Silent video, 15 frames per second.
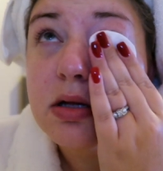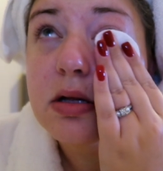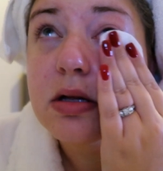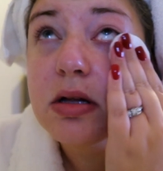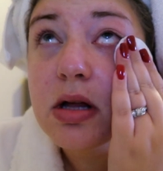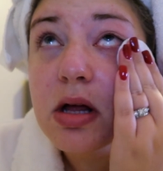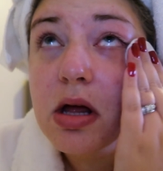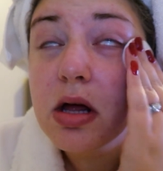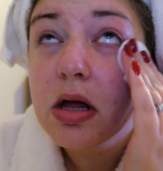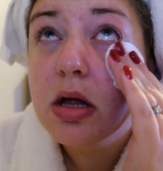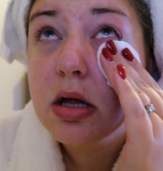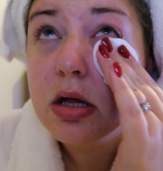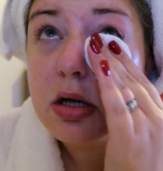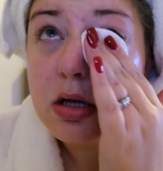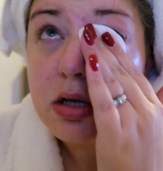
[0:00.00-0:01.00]

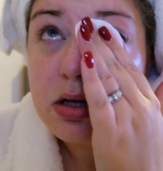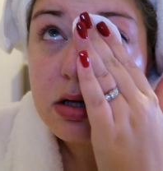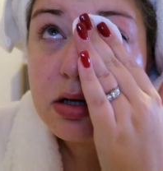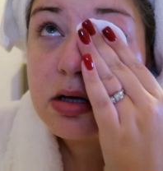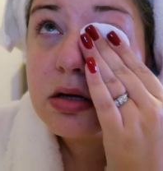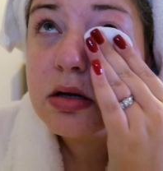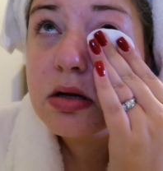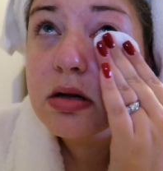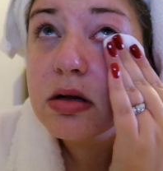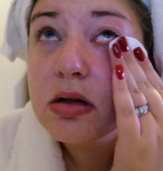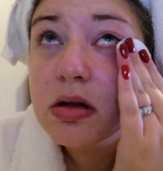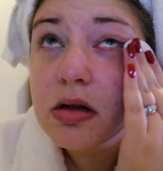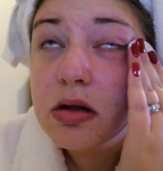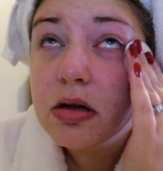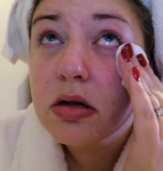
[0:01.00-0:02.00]

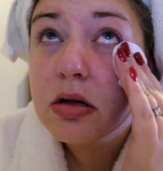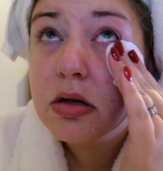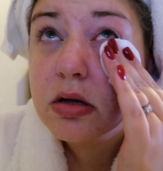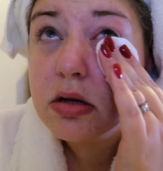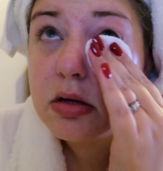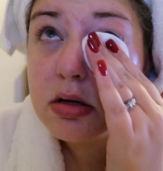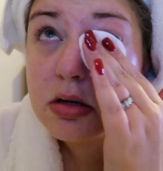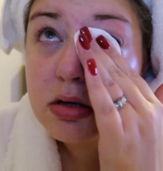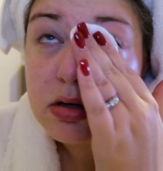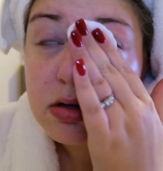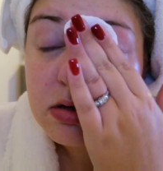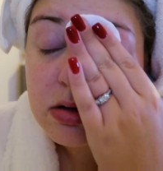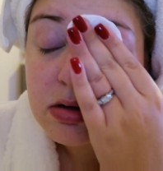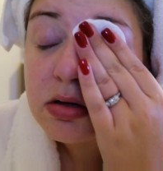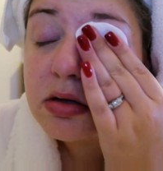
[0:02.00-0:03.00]

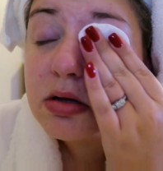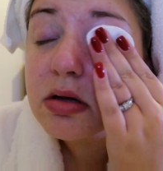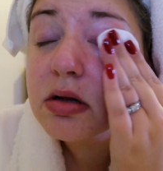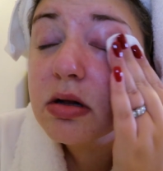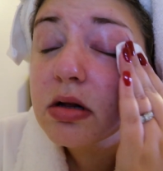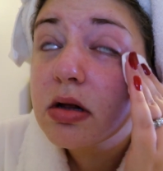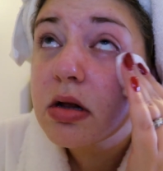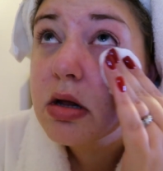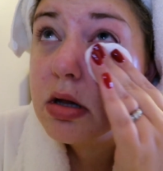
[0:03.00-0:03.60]
Nobody speaks.